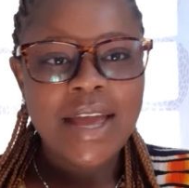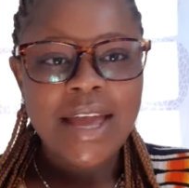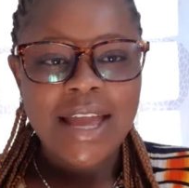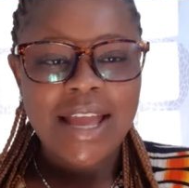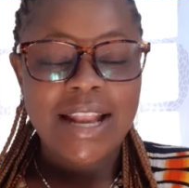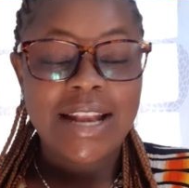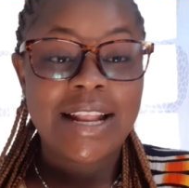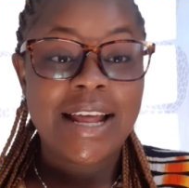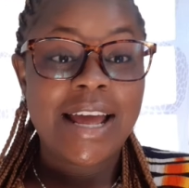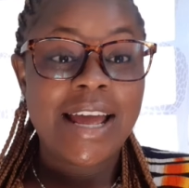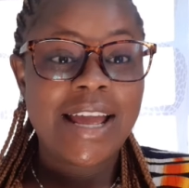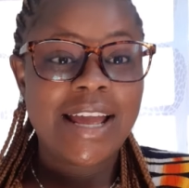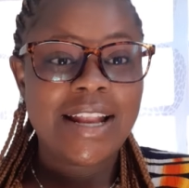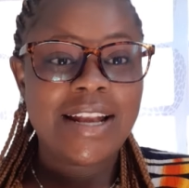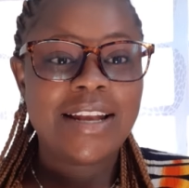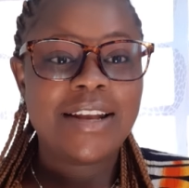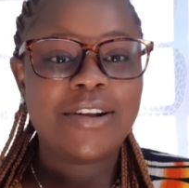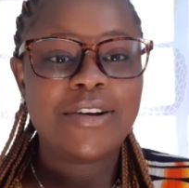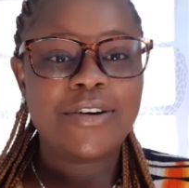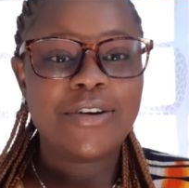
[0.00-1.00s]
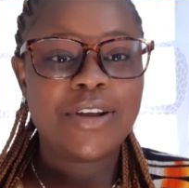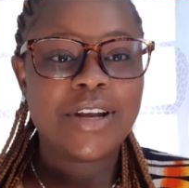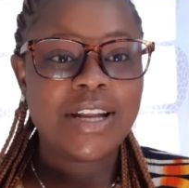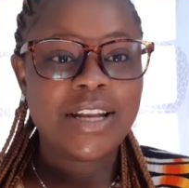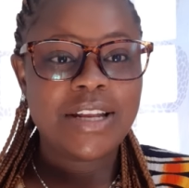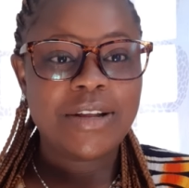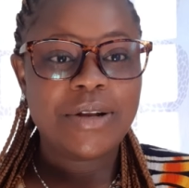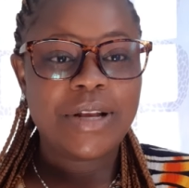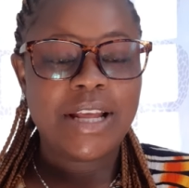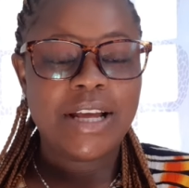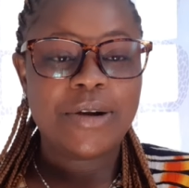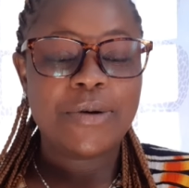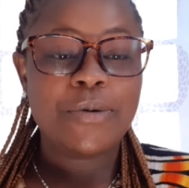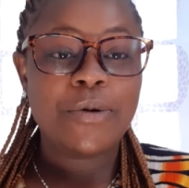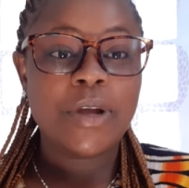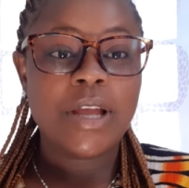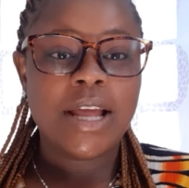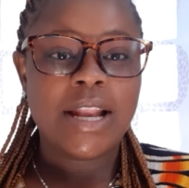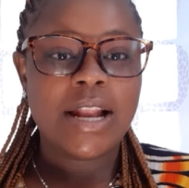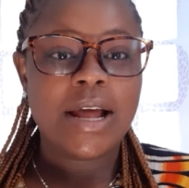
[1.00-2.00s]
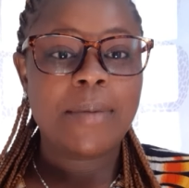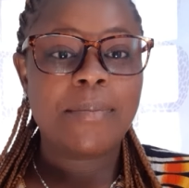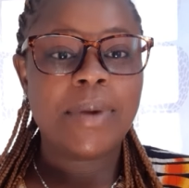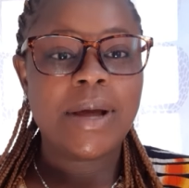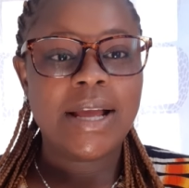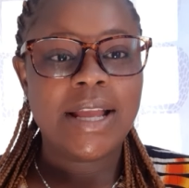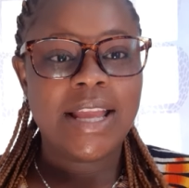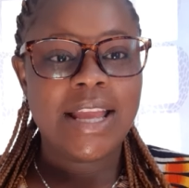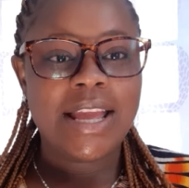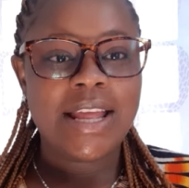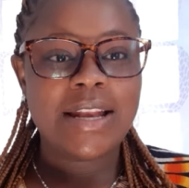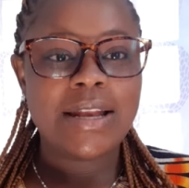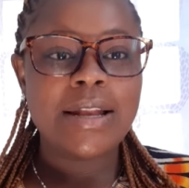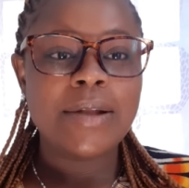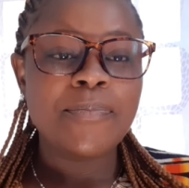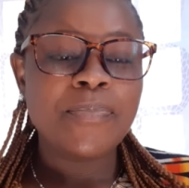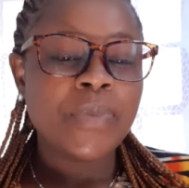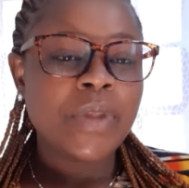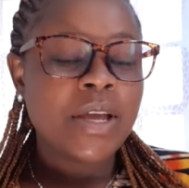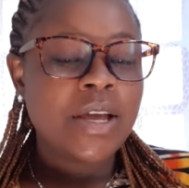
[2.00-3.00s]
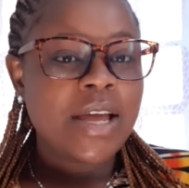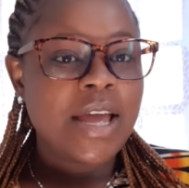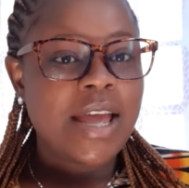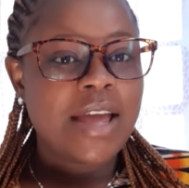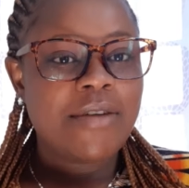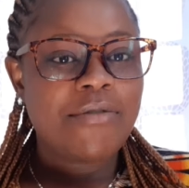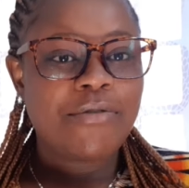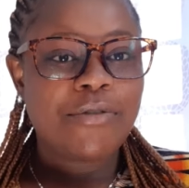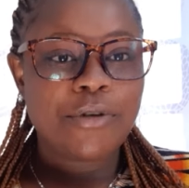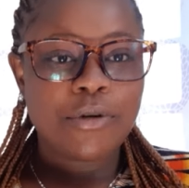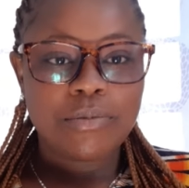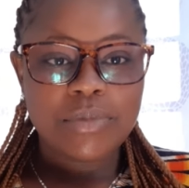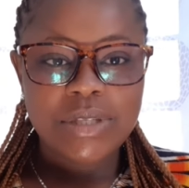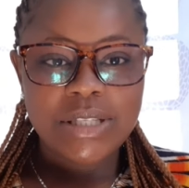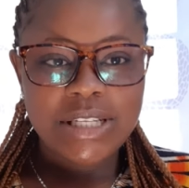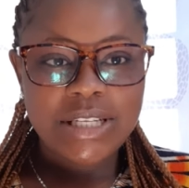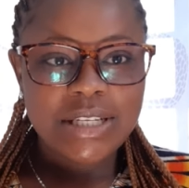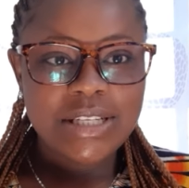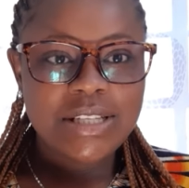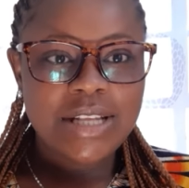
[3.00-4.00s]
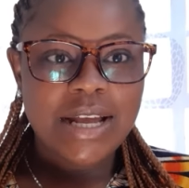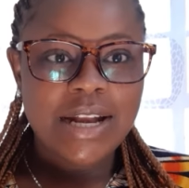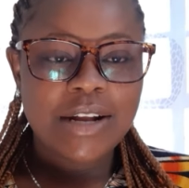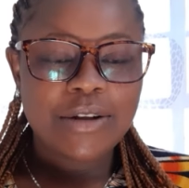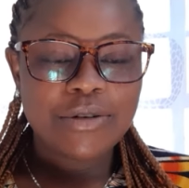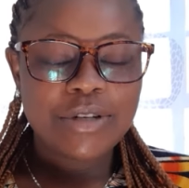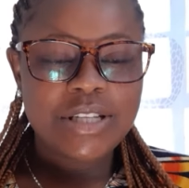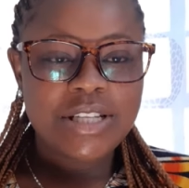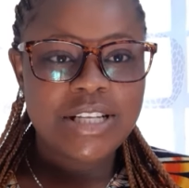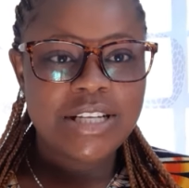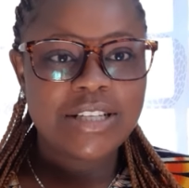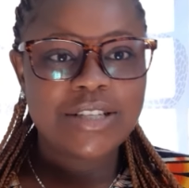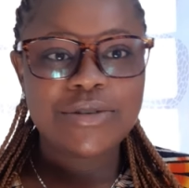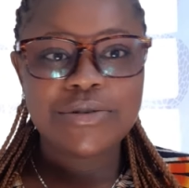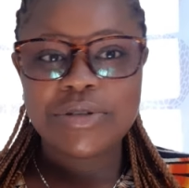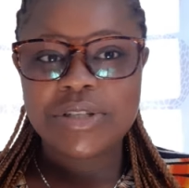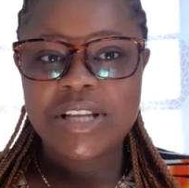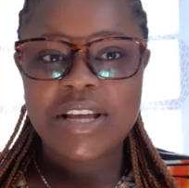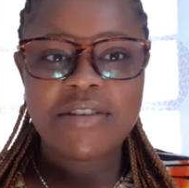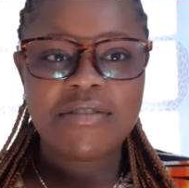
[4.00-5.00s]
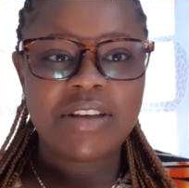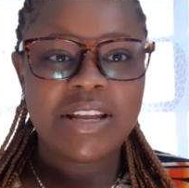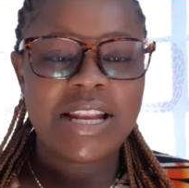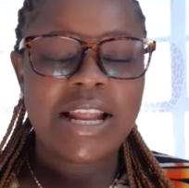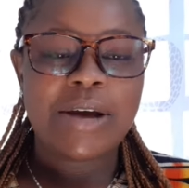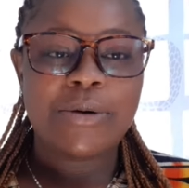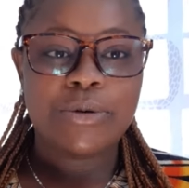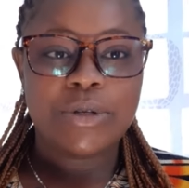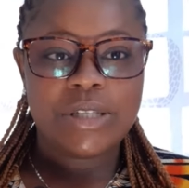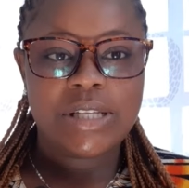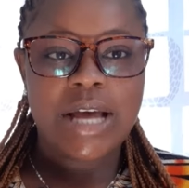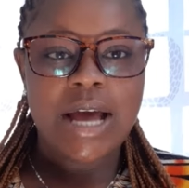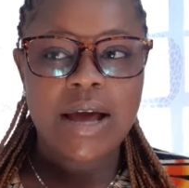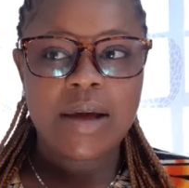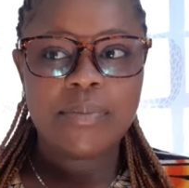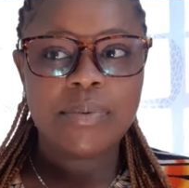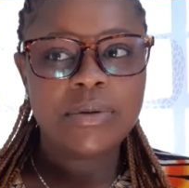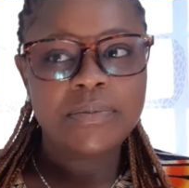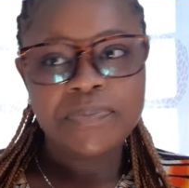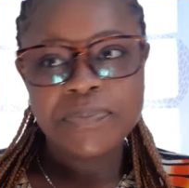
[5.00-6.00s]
and I had already like woken up again from around 6 to 7 I was up.